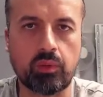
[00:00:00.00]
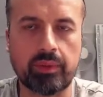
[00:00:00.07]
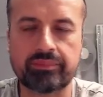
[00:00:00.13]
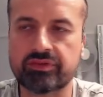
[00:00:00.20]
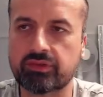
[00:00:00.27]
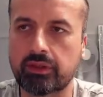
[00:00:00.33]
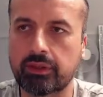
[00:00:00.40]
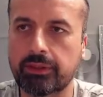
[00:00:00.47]
my
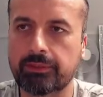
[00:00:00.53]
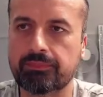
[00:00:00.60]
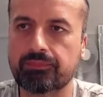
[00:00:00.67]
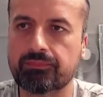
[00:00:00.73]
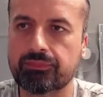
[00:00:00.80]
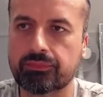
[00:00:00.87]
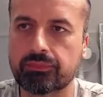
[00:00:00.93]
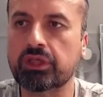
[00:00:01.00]
website.
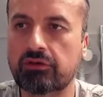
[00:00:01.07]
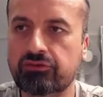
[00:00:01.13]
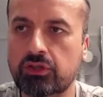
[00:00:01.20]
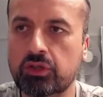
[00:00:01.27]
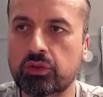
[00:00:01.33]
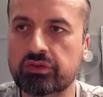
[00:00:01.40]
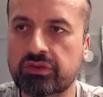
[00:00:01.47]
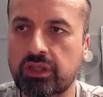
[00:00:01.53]
All you have
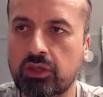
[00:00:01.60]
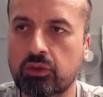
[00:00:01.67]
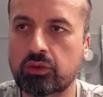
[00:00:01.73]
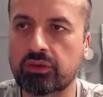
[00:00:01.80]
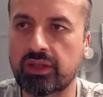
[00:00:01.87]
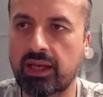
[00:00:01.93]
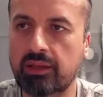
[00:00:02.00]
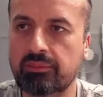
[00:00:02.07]
to do is click
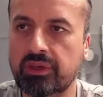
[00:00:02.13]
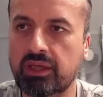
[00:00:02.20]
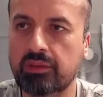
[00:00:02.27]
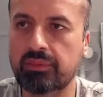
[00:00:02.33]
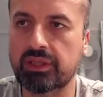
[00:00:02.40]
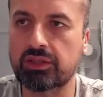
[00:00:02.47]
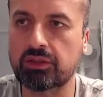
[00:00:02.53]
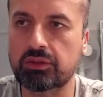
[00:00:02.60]
on the
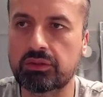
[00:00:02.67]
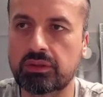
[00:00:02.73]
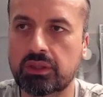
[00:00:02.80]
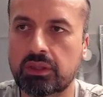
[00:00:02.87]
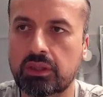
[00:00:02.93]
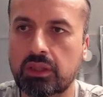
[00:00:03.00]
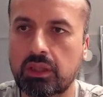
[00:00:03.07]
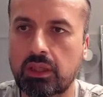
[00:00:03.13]
hamburger menu,
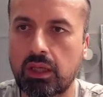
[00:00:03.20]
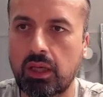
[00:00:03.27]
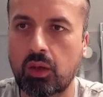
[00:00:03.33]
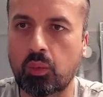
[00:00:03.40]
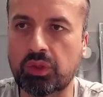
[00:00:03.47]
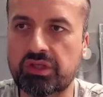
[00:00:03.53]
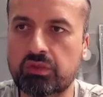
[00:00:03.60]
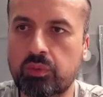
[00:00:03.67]

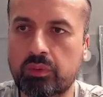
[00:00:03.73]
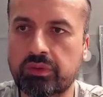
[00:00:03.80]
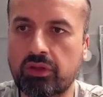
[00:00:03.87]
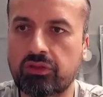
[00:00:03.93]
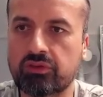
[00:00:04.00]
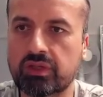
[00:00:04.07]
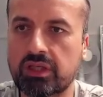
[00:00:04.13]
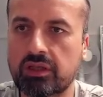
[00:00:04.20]
which is one with the
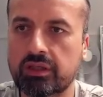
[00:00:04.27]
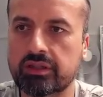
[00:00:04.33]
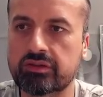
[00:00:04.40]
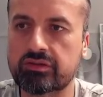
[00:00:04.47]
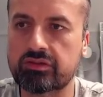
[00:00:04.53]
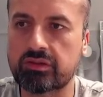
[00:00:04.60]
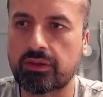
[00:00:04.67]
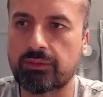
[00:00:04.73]
three
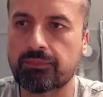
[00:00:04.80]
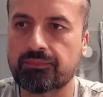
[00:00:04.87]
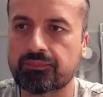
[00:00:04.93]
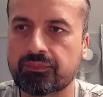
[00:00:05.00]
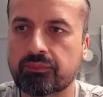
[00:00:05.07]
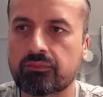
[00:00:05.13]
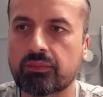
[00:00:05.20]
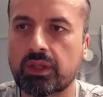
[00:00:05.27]
lines,
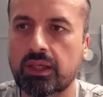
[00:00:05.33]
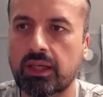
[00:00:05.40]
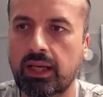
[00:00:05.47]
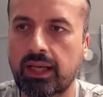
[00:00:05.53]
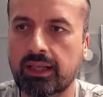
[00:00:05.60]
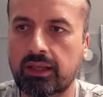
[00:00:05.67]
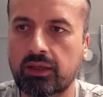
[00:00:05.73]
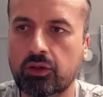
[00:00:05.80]

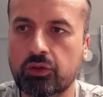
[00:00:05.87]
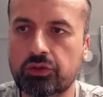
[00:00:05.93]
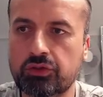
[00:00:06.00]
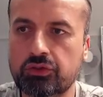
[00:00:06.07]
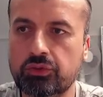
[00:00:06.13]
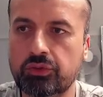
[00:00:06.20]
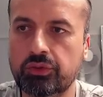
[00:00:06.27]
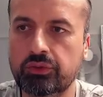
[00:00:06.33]
and click on
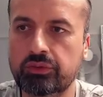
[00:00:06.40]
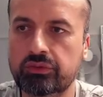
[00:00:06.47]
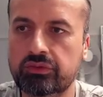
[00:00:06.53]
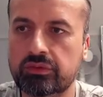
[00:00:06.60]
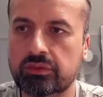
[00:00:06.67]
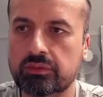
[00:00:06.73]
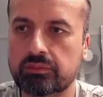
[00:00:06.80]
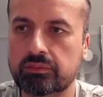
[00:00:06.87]

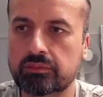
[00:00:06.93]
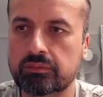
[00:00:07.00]
tutorials.